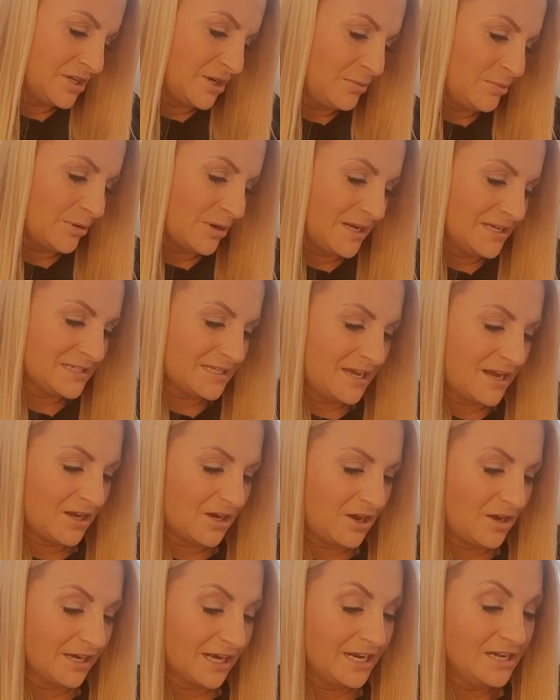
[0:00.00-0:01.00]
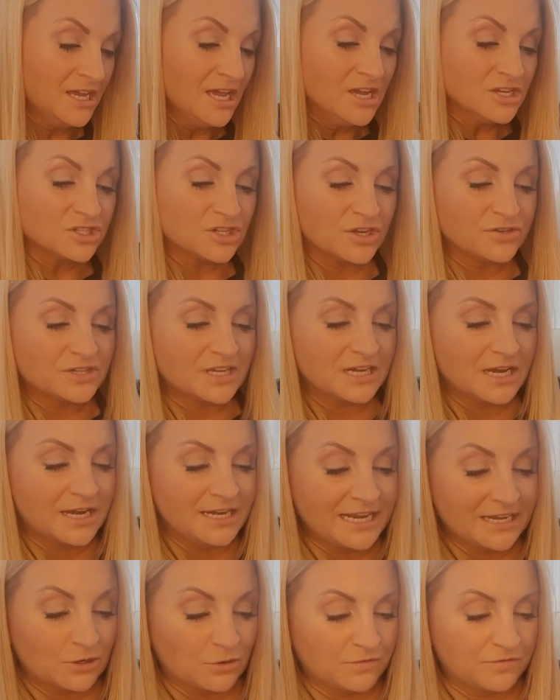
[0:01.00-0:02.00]
no price there. I can't get it. So those are a
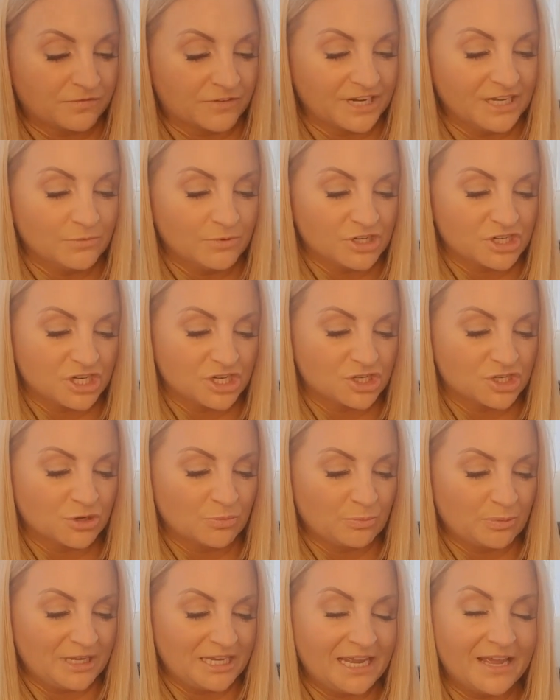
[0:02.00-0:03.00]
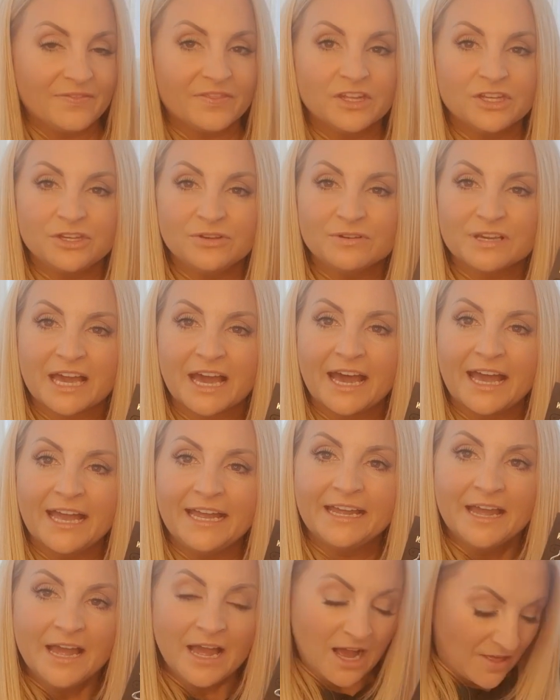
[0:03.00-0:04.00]
nickel free, which it should be in the
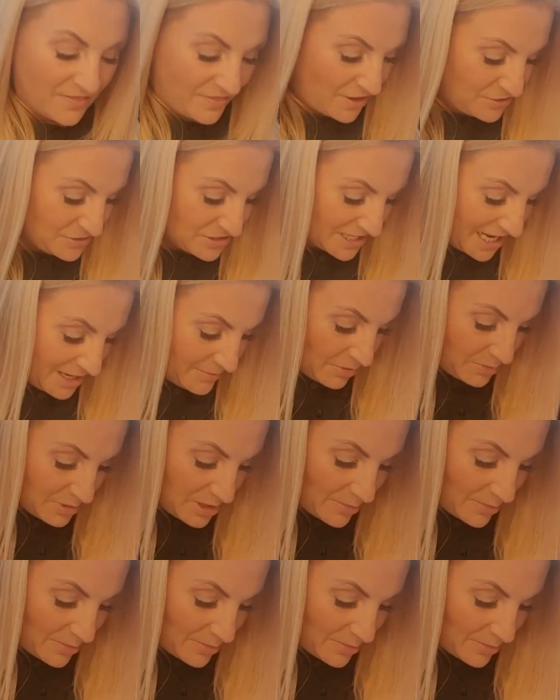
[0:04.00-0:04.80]
UK, and those came up